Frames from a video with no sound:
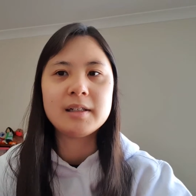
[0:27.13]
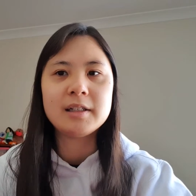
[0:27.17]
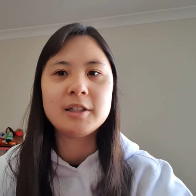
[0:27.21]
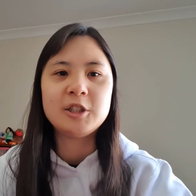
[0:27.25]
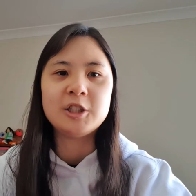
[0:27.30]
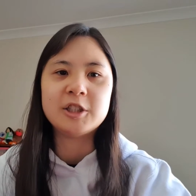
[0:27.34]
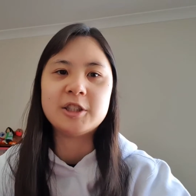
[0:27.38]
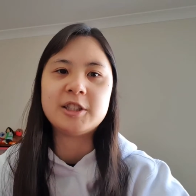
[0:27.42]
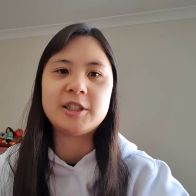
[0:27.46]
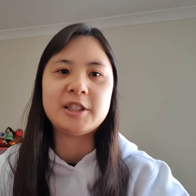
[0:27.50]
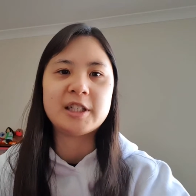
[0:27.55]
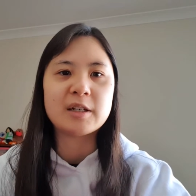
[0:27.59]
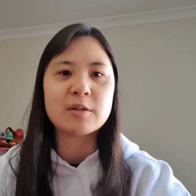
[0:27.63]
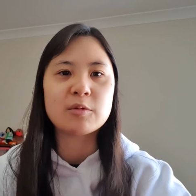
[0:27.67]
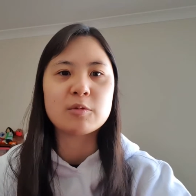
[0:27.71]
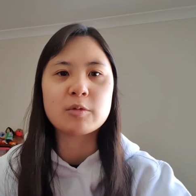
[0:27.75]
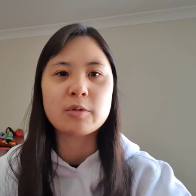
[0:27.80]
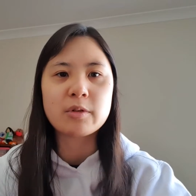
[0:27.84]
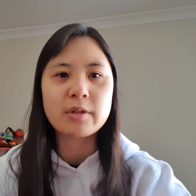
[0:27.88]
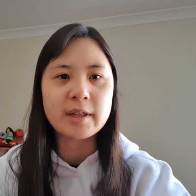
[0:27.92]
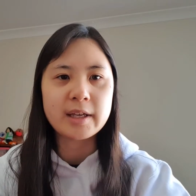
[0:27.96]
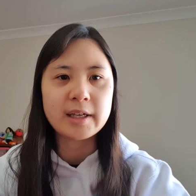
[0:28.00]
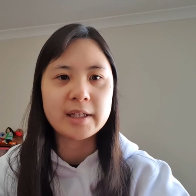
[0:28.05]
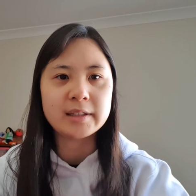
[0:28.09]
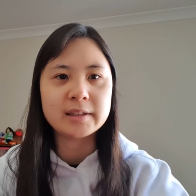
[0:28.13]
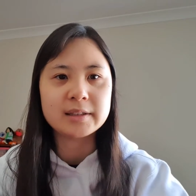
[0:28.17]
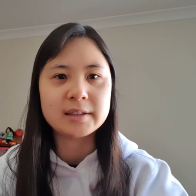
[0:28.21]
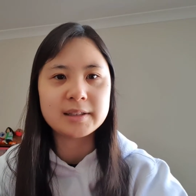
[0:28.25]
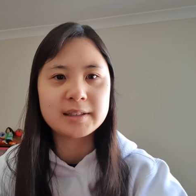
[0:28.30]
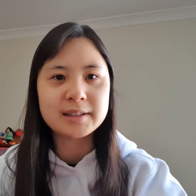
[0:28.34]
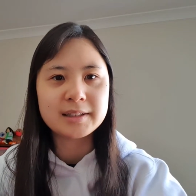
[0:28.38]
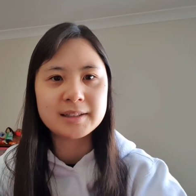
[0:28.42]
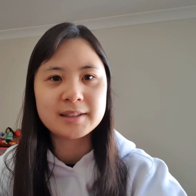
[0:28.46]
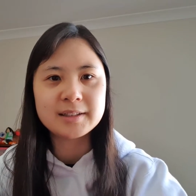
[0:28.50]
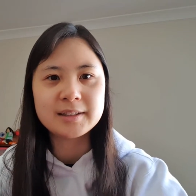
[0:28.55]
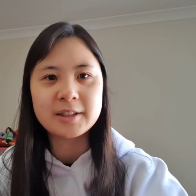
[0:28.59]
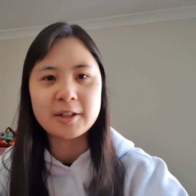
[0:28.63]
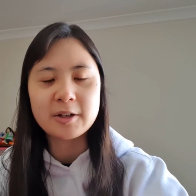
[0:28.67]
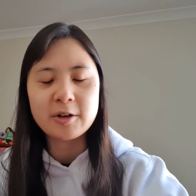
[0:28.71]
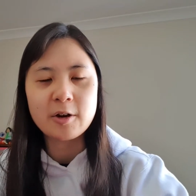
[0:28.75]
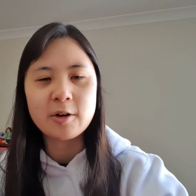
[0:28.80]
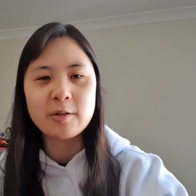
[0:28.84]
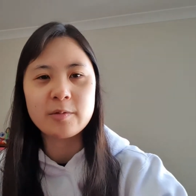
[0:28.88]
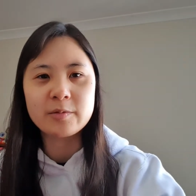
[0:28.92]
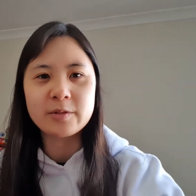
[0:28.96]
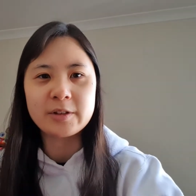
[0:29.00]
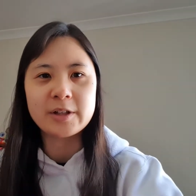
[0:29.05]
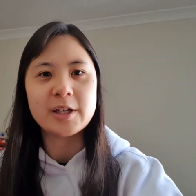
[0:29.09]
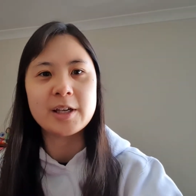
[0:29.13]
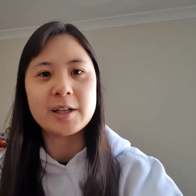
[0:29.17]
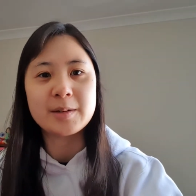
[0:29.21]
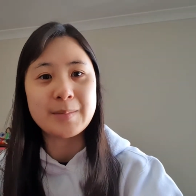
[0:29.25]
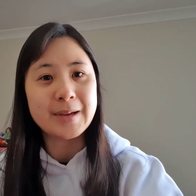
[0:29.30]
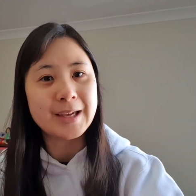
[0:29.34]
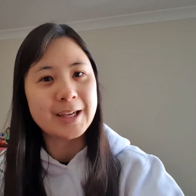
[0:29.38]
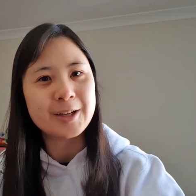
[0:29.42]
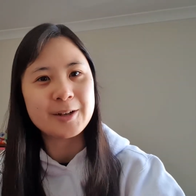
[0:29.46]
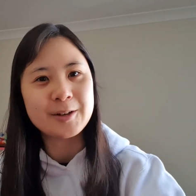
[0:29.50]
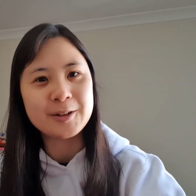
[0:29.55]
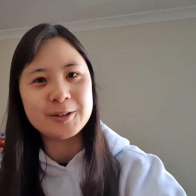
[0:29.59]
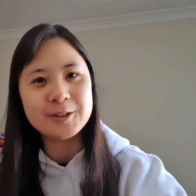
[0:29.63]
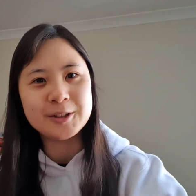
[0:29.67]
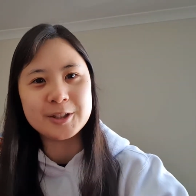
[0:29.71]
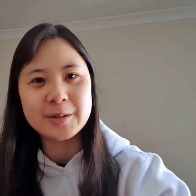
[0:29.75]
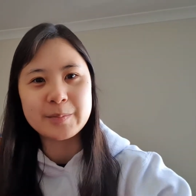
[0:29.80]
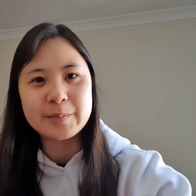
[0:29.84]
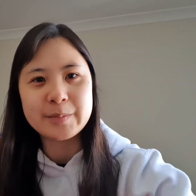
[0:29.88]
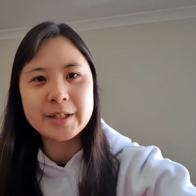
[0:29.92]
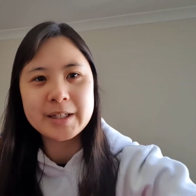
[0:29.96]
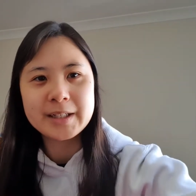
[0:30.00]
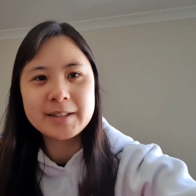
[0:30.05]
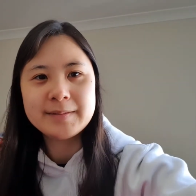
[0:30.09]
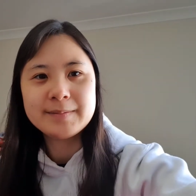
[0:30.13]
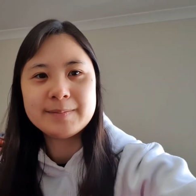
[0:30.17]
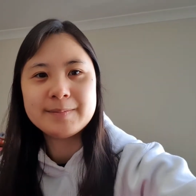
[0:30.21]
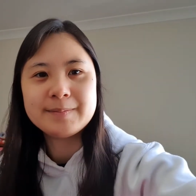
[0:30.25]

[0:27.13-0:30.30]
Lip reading: just general things, so hopefully you can make your own jumper.